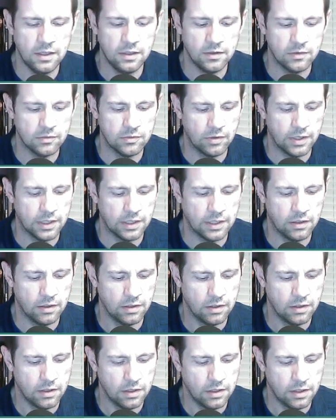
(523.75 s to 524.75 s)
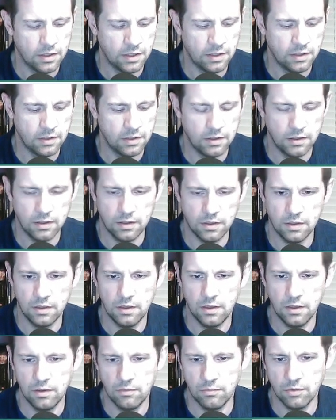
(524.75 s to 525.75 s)
And so I can hit it,
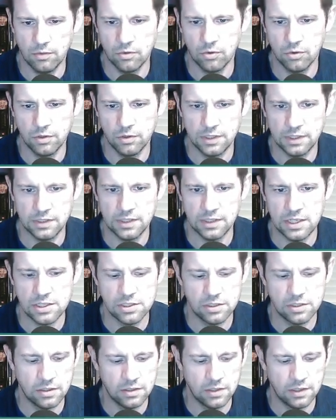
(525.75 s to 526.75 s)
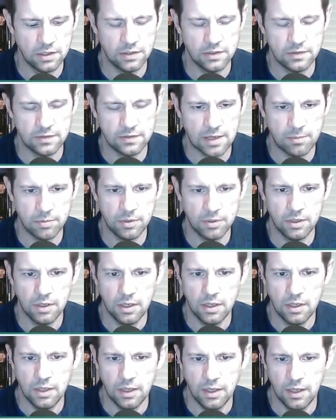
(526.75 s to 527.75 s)
record dictation, and then stop it,
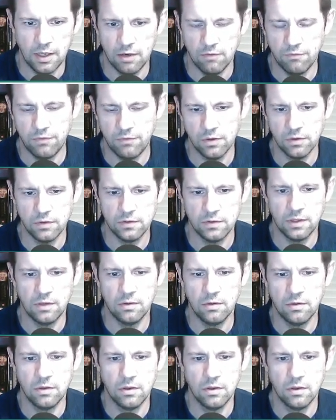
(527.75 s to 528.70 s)
and it fills in